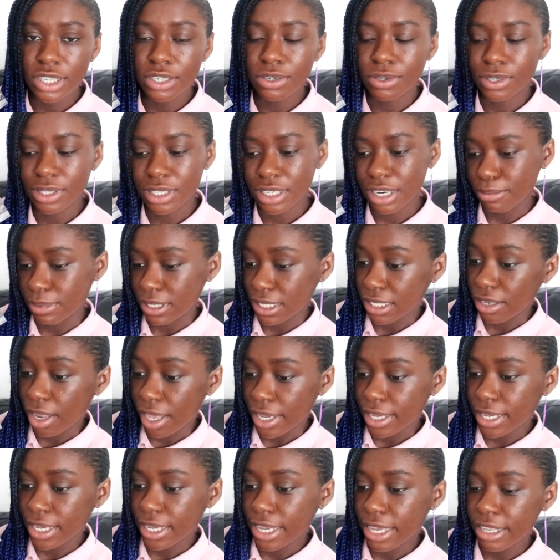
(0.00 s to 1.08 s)
Not that I'm
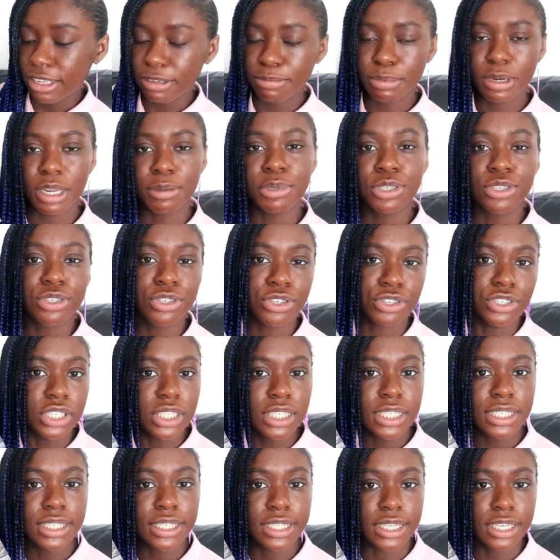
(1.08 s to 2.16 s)
disliking it, but I'm just curious
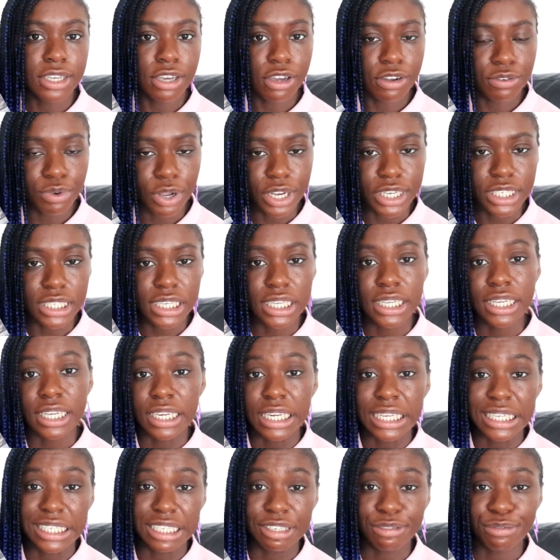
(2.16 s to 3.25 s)
to see her writing in
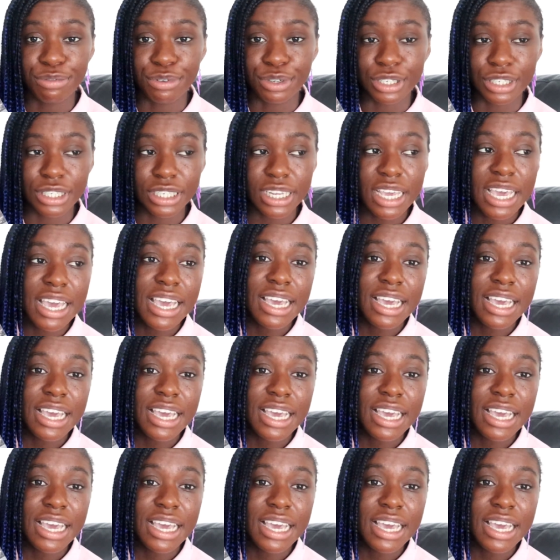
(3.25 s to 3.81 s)
a different